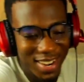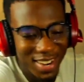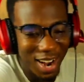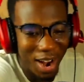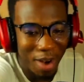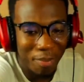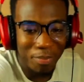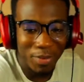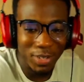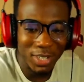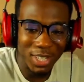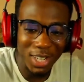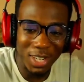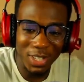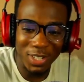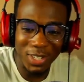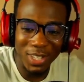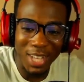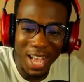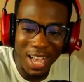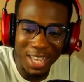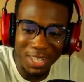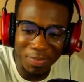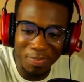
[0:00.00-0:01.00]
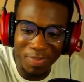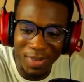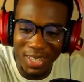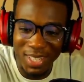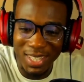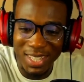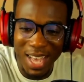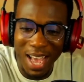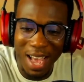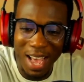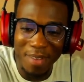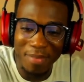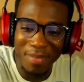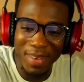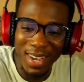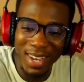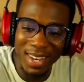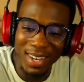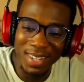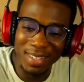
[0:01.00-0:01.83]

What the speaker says: I appreciate you guys big time, man.